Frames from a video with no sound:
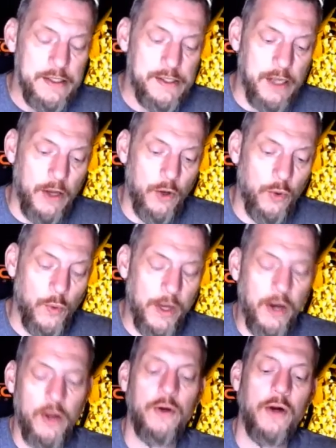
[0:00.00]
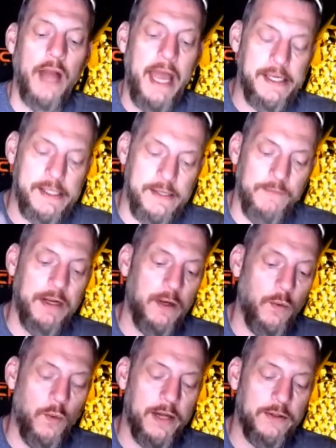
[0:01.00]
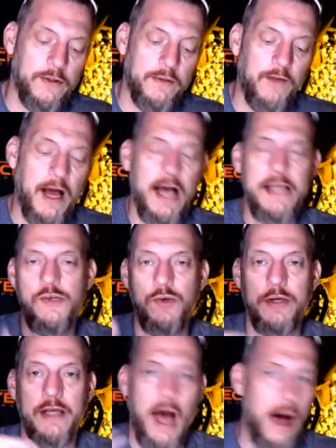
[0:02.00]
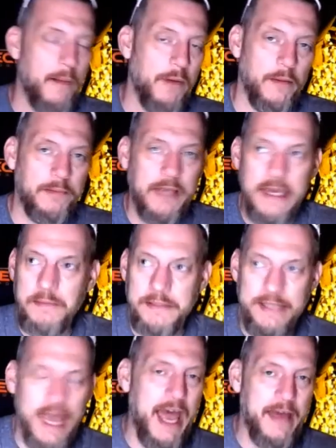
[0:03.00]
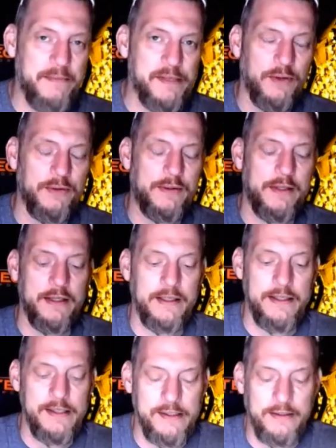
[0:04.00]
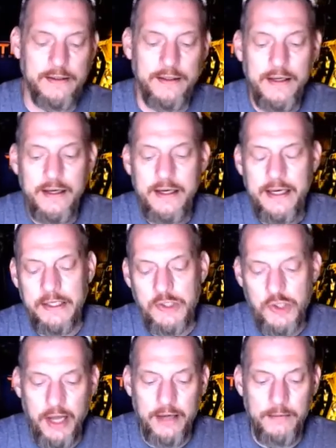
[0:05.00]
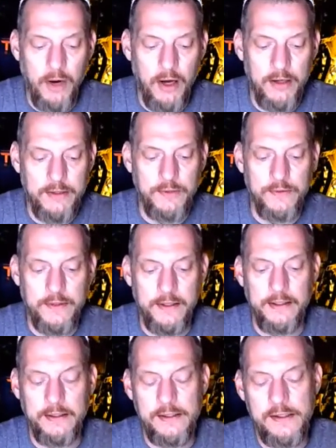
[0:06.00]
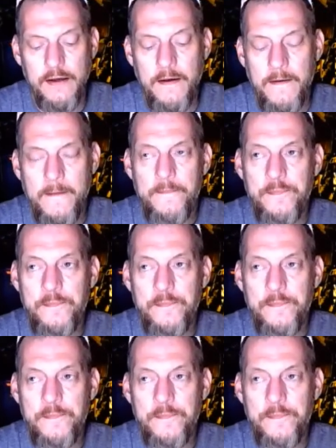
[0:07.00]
So we're under a severe weather advisory. I'm up keeping tabs on things and, and trying to monitor things.